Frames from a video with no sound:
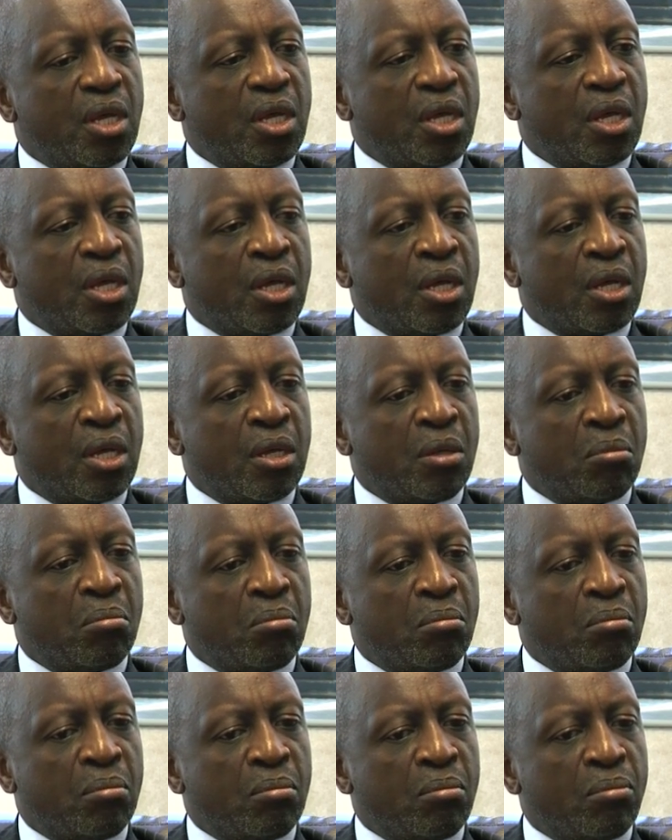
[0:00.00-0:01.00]

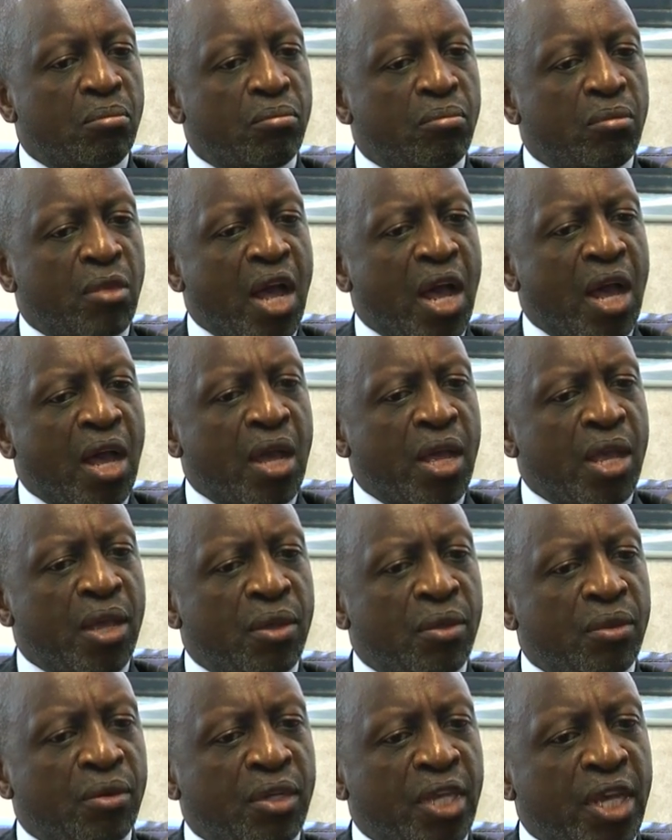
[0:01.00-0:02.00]
Um,
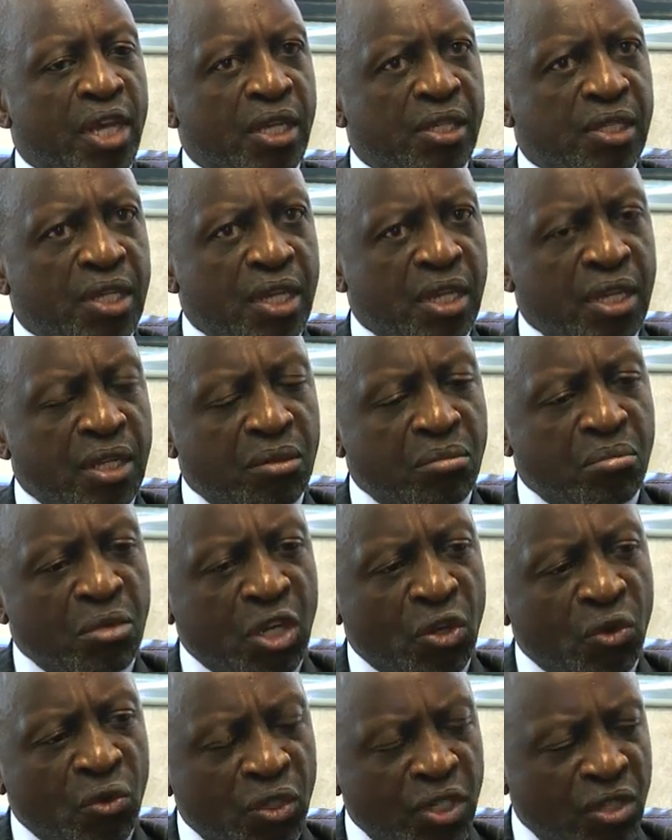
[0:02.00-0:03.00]
I dare say it
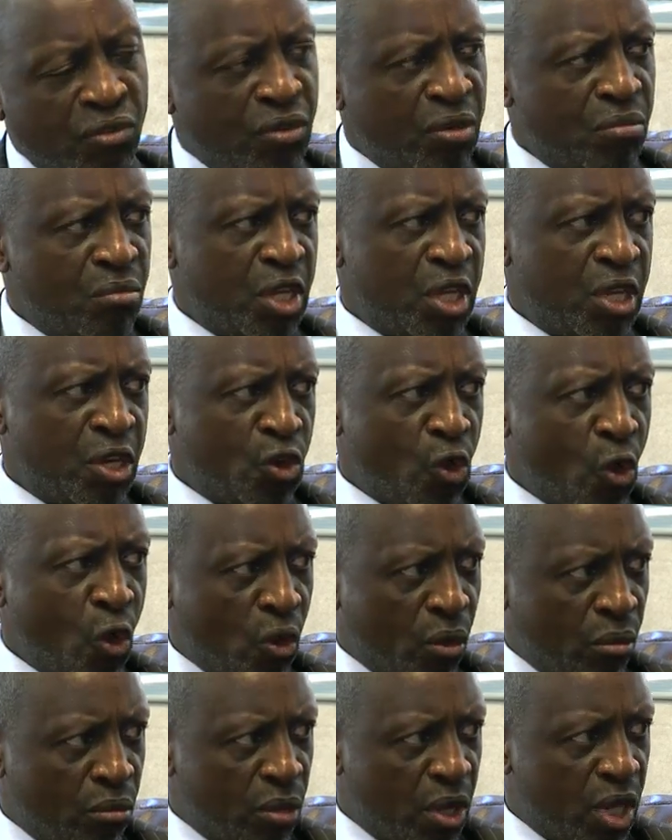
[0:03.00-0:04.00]
may not even be a
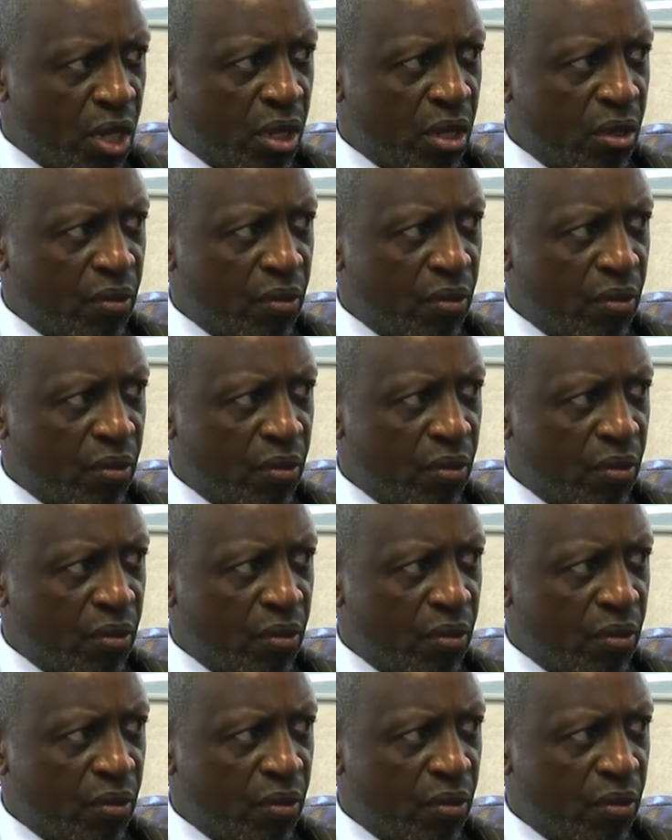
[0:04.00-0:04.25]
norm,